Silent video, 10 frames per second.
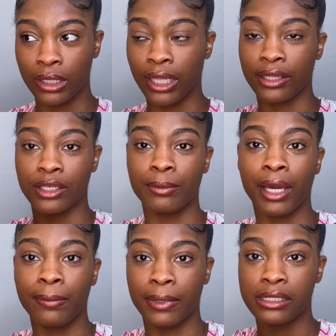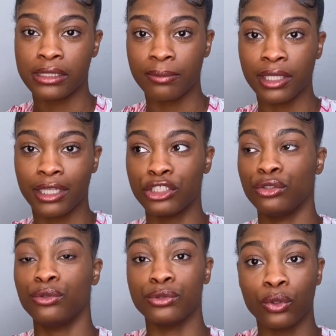Like there might be something that
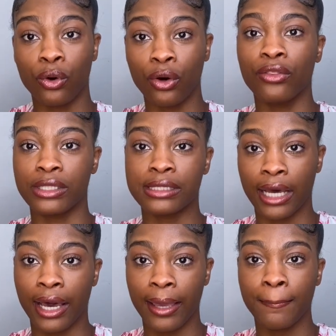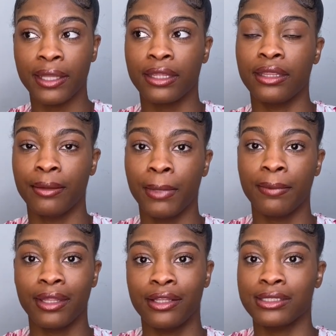you use all the time, but then maybe
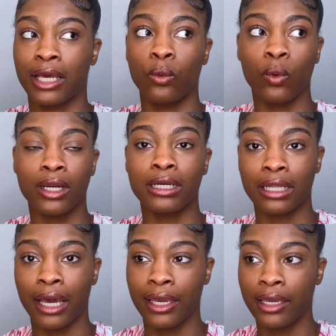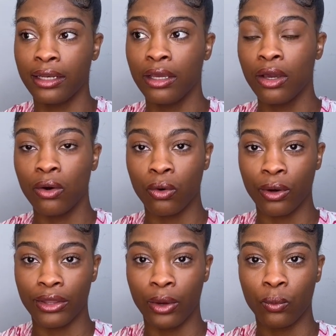there's that one client
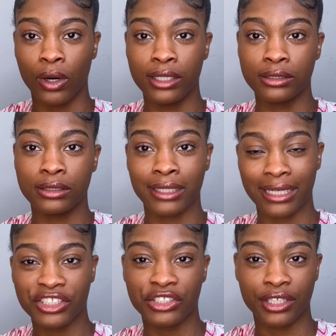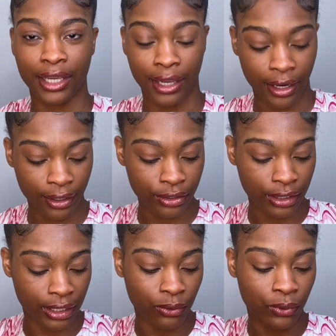or that one texture hair
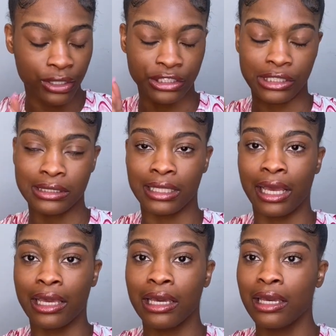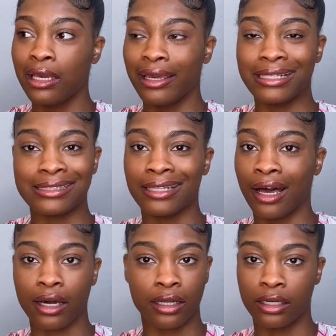that it's just like, it's
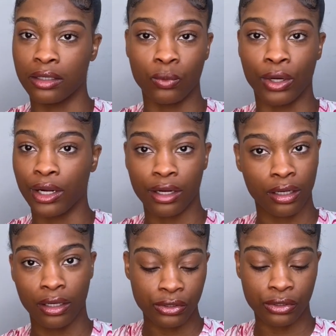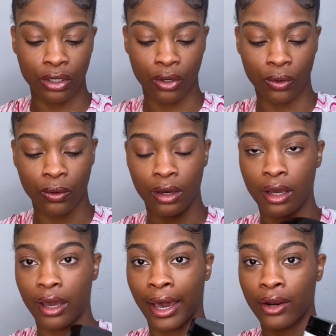not gonna work. So
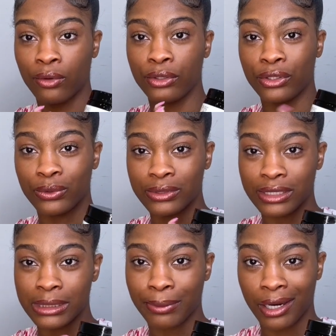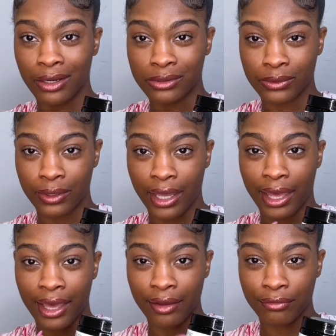I don't use this product on
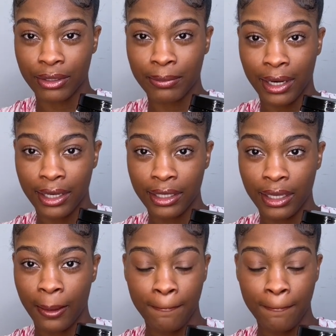everybody.